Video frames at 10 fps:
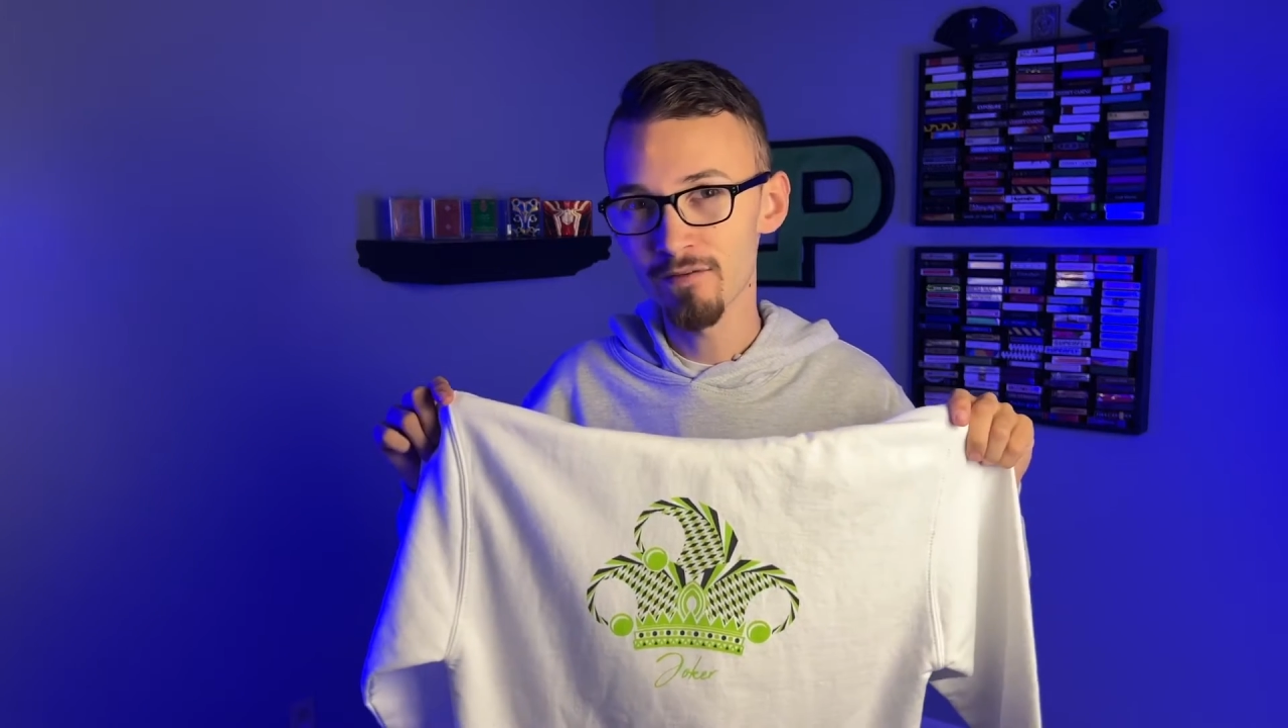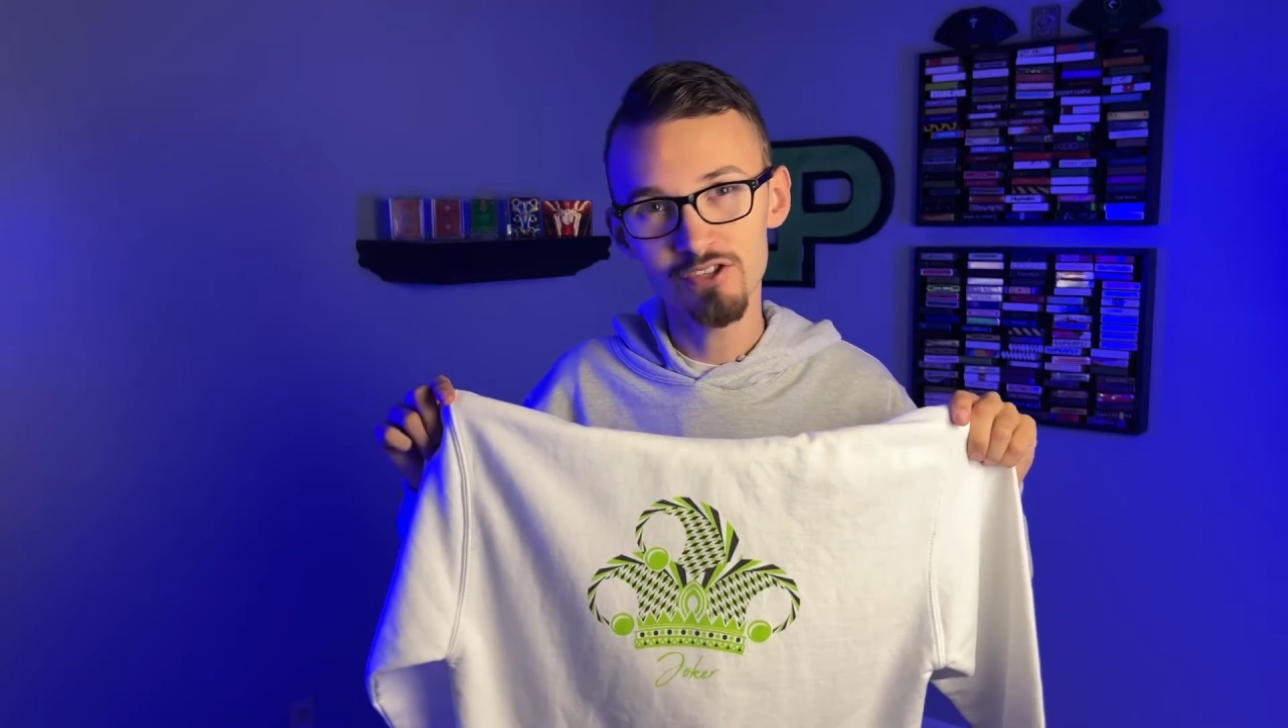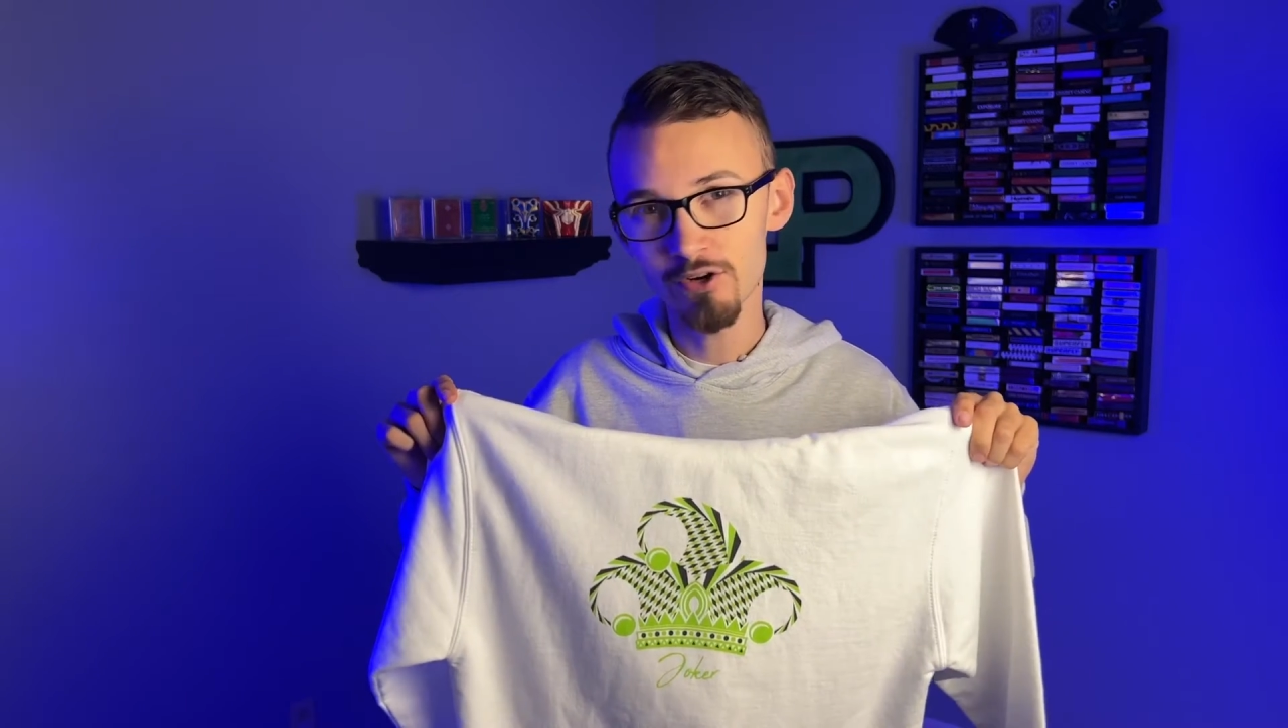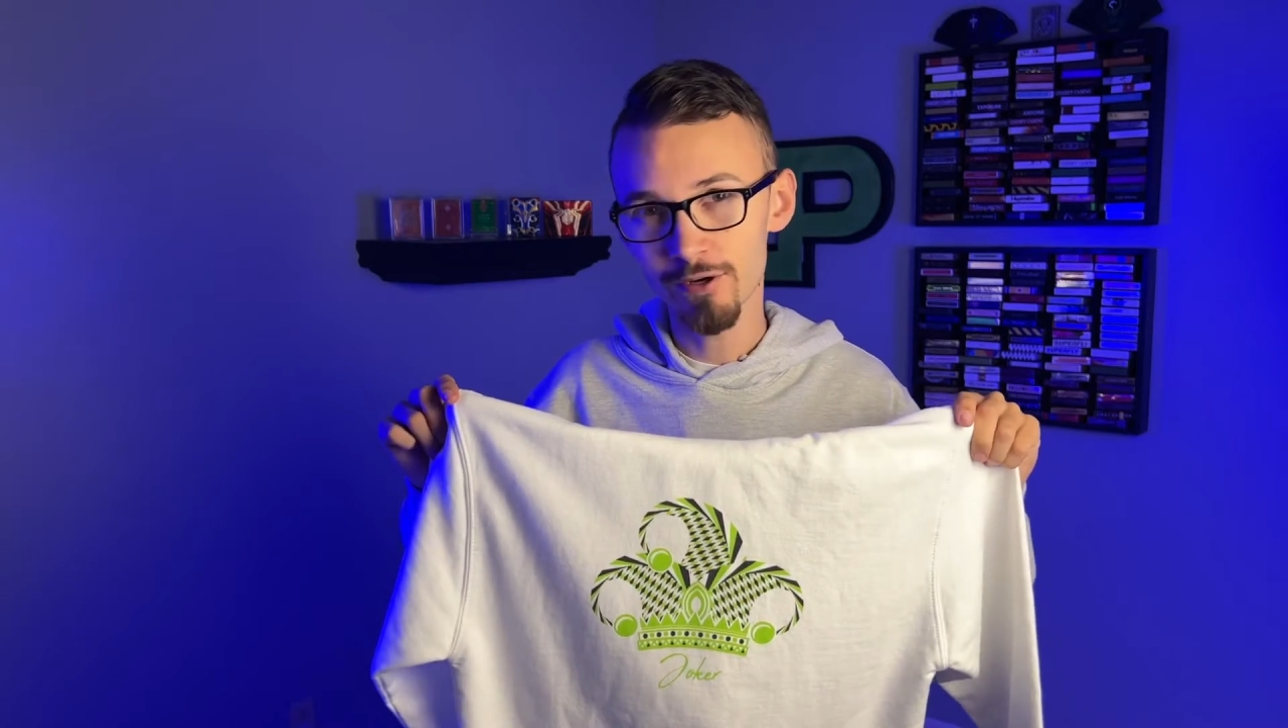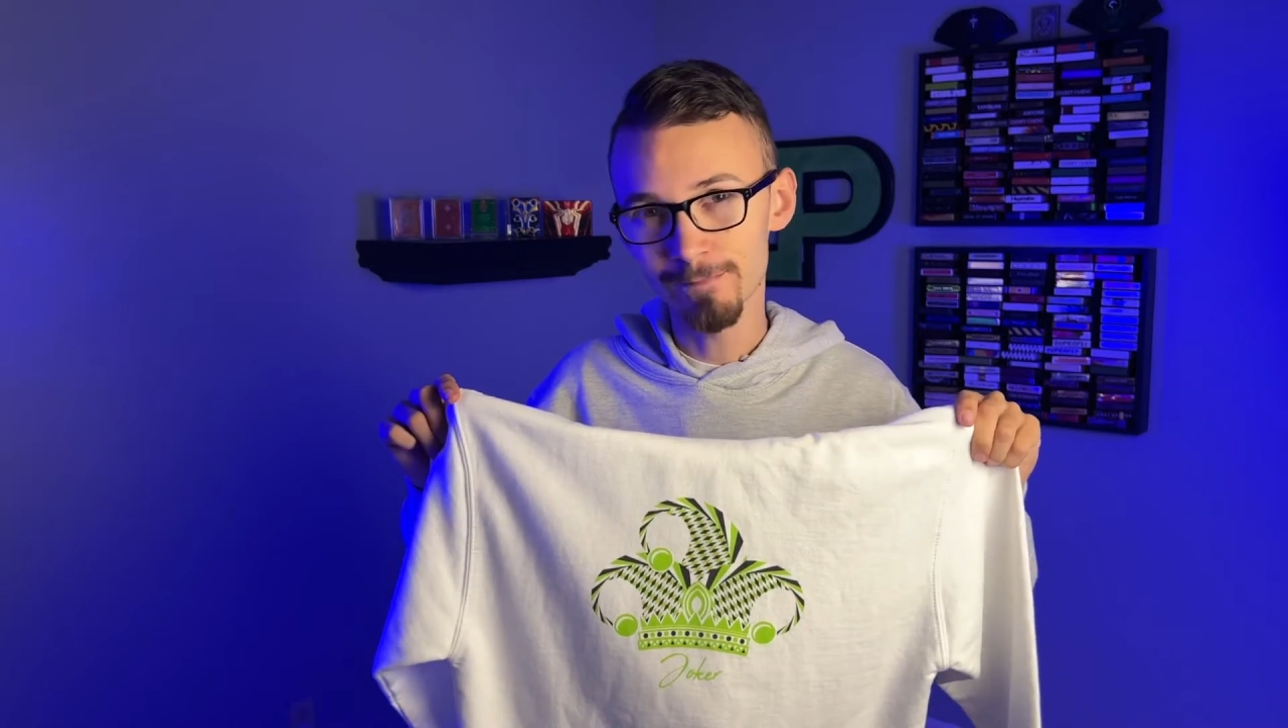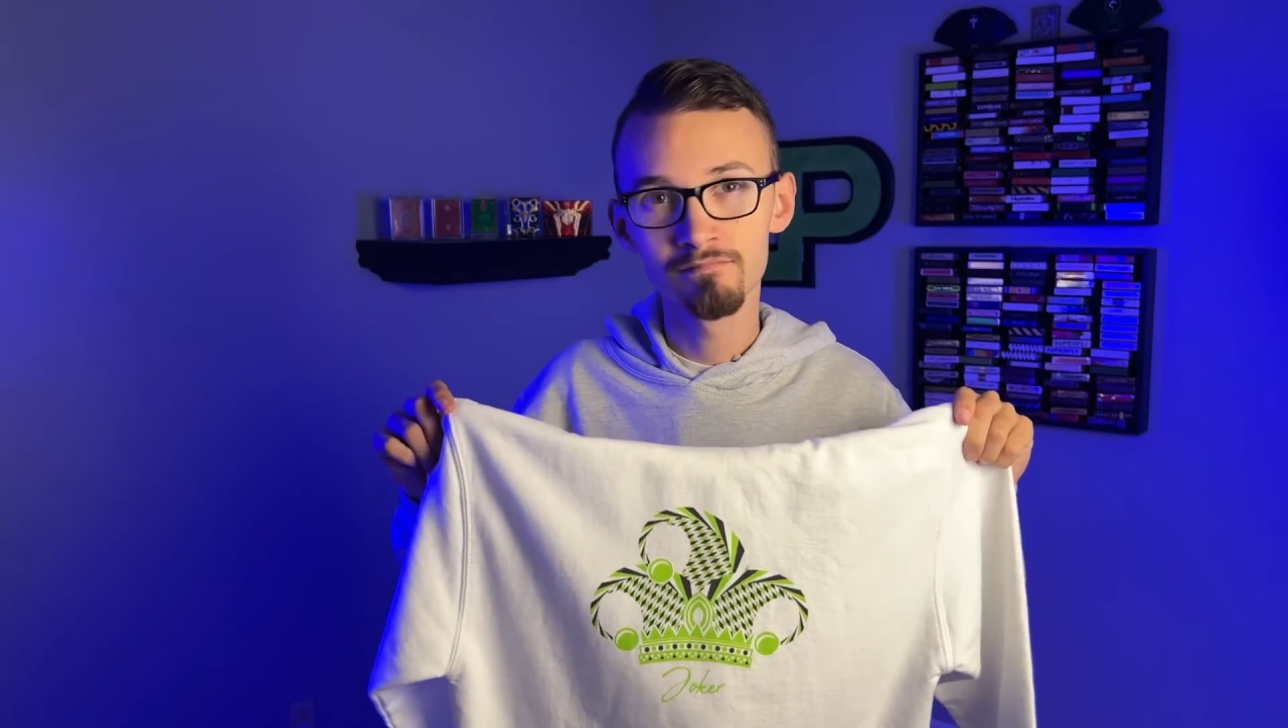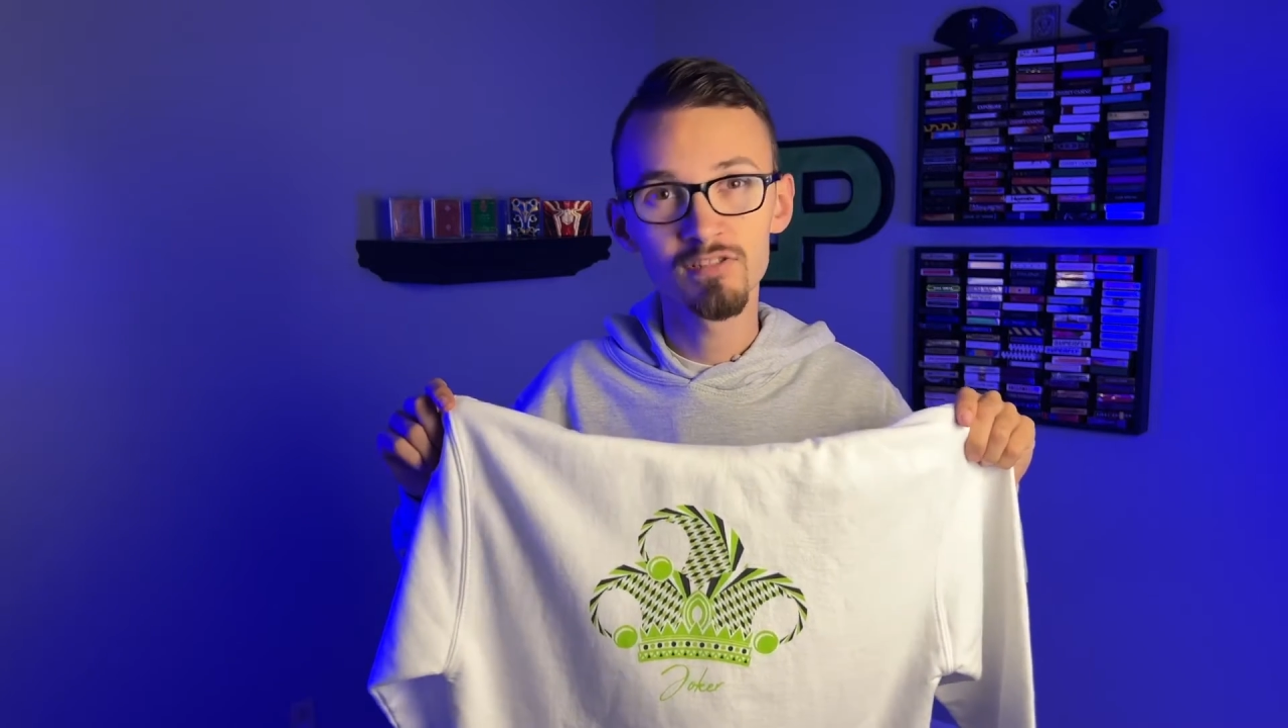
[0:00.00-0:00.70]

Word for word: of a Joker.